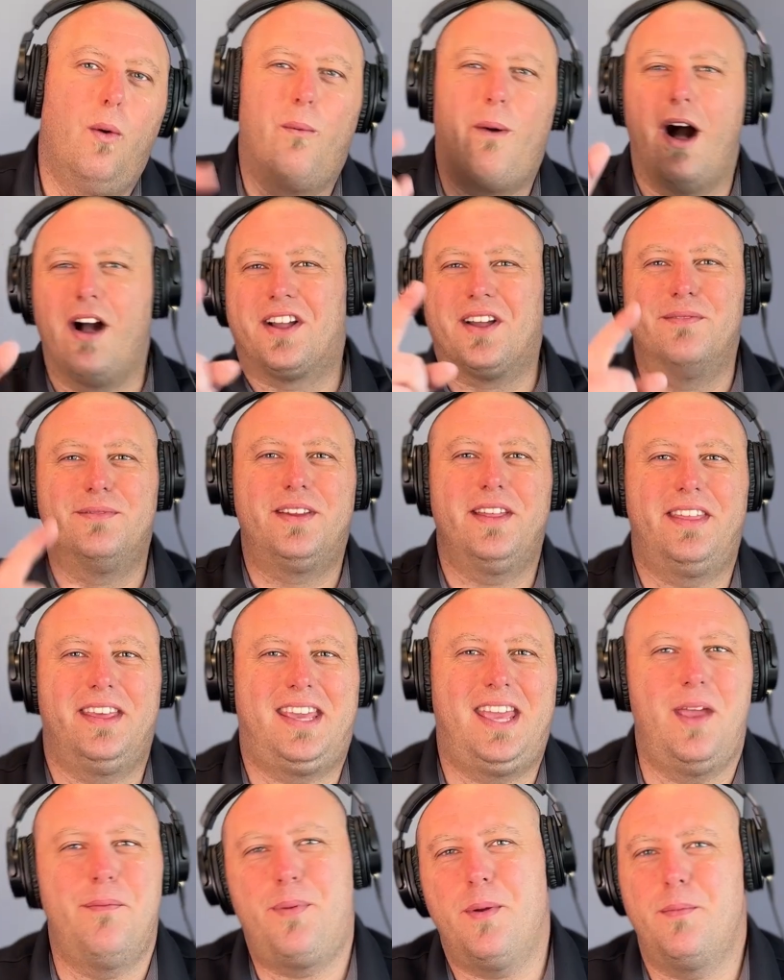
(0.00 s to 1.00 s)
Welcome to the
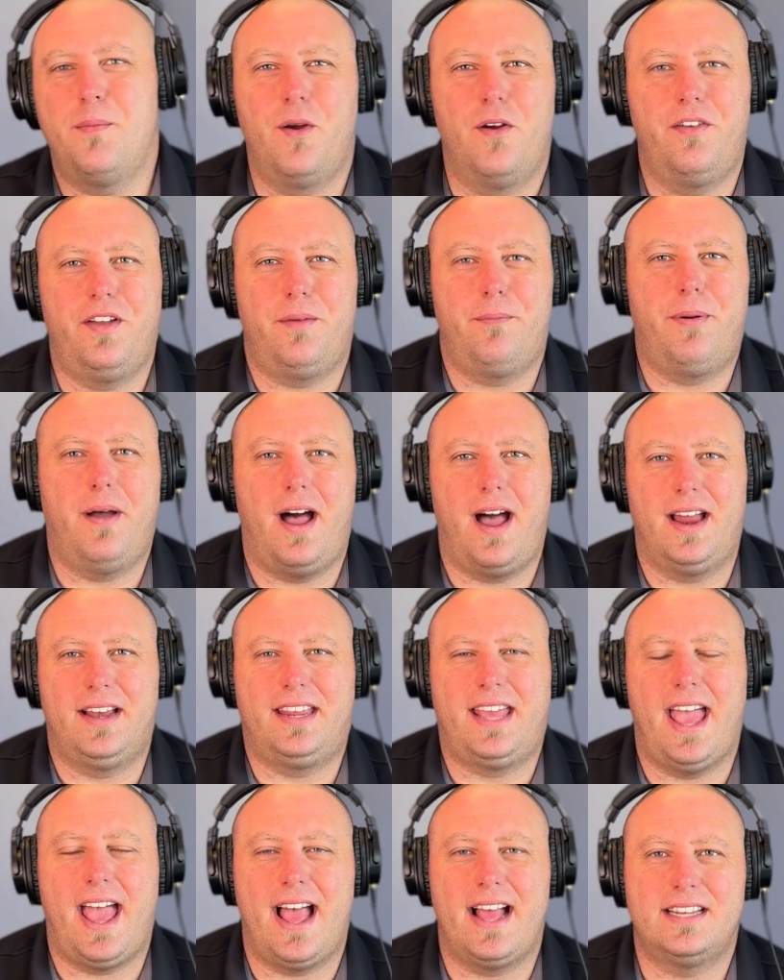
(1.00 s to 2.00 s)
Keep It Moving
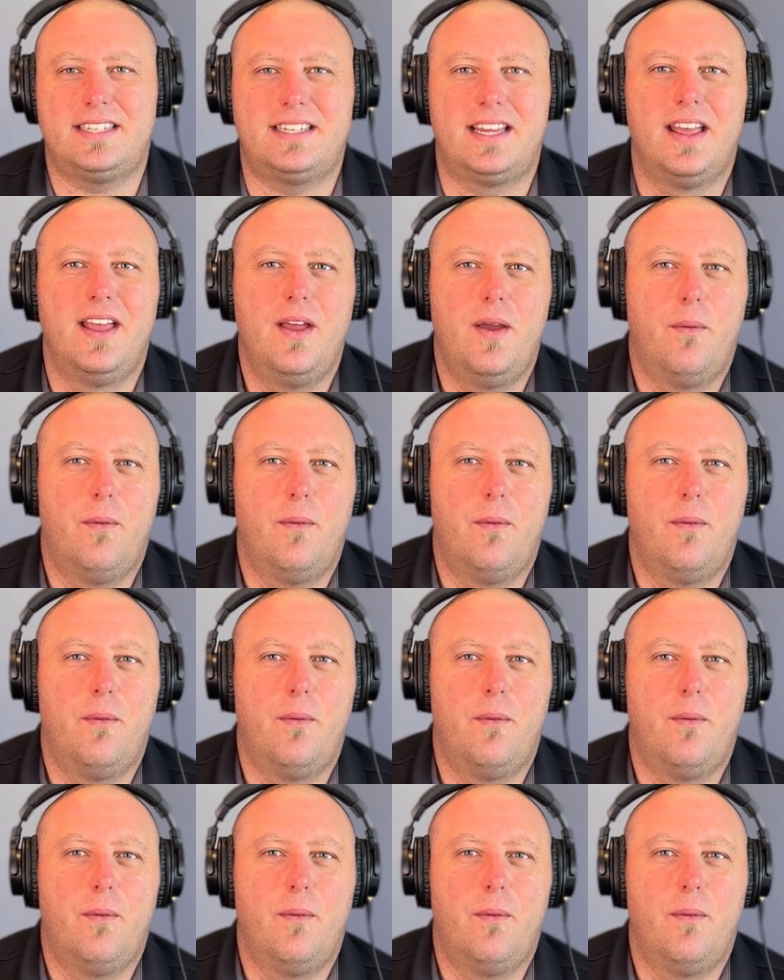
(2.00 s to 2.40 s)
podcast,